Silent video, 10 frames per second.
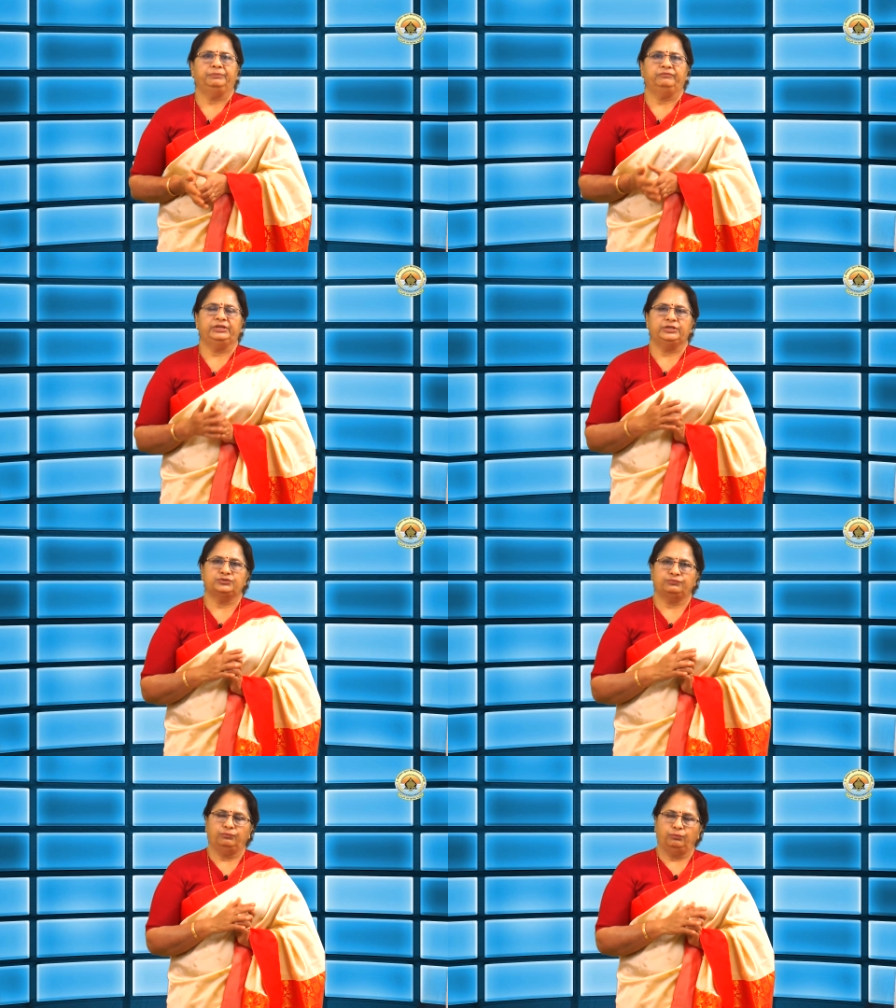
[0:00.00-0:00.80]

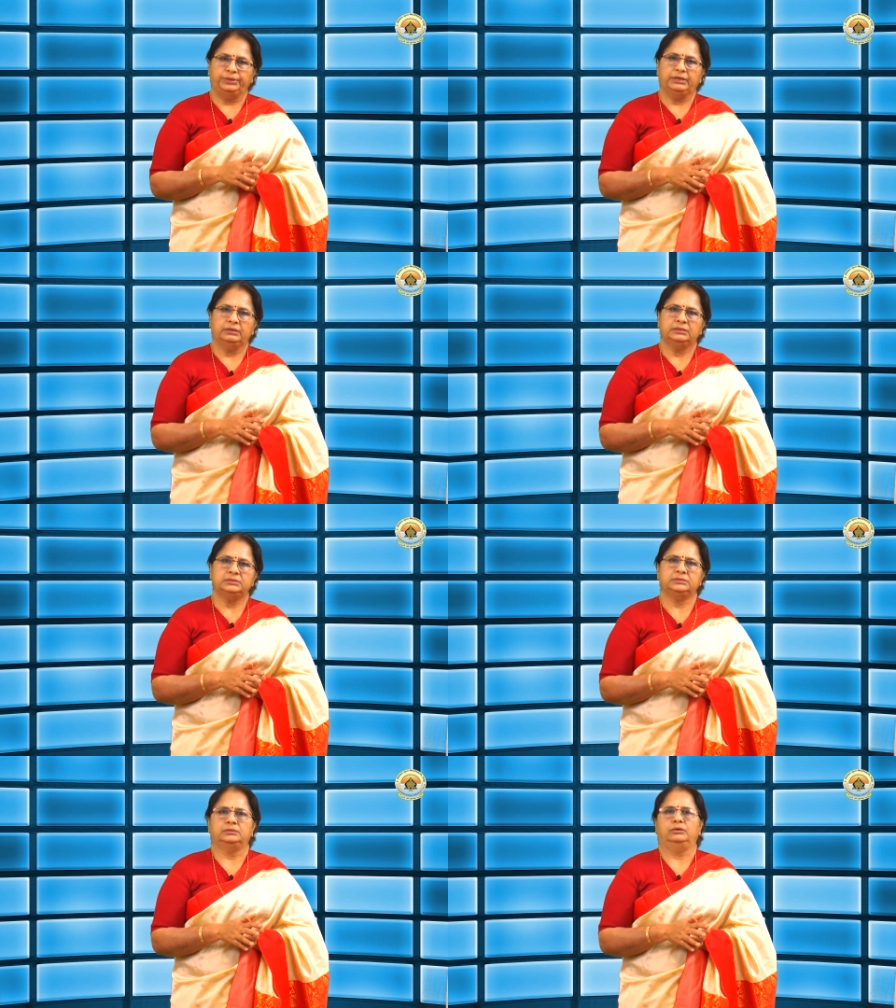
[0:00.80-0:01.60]
various
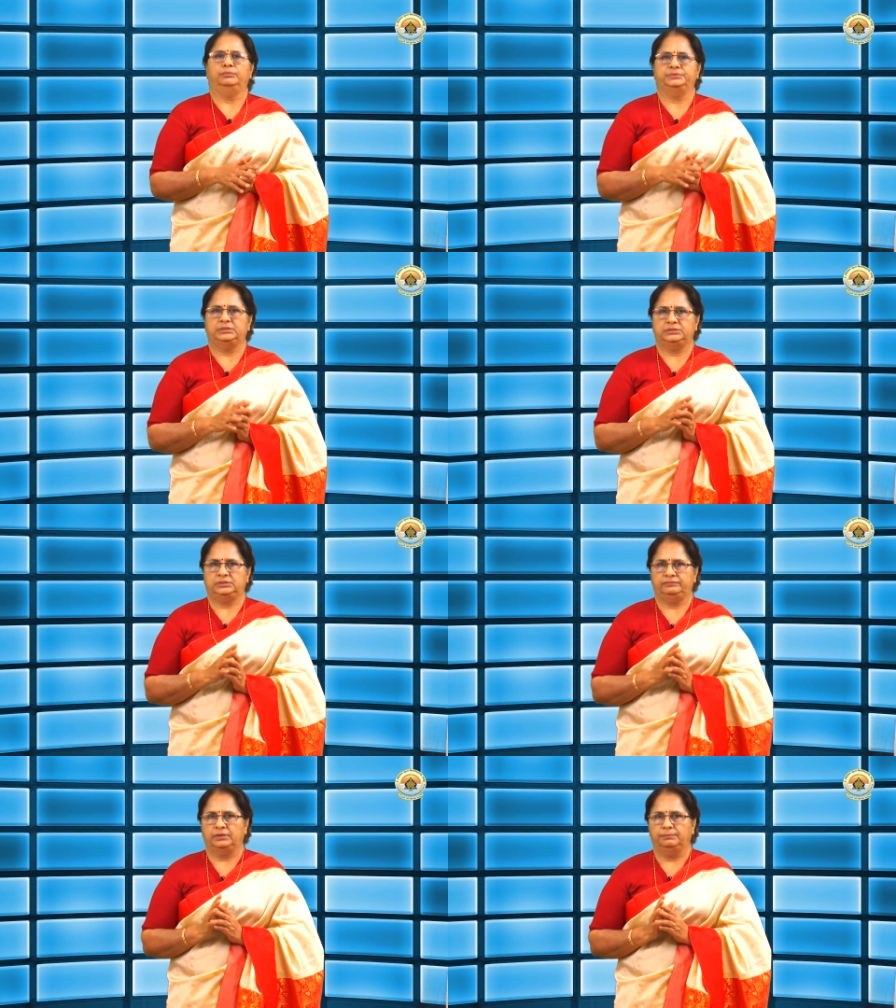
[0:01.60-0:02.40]
phobias,
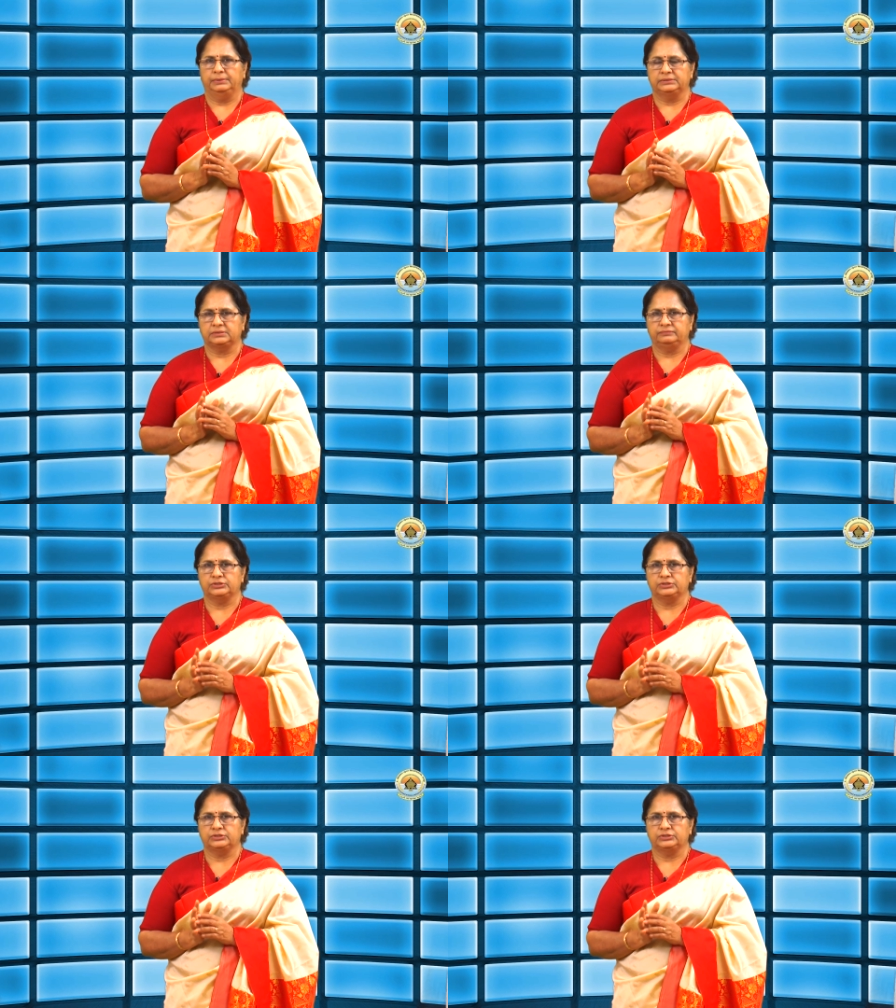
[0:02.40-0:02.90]
obsessive compulsive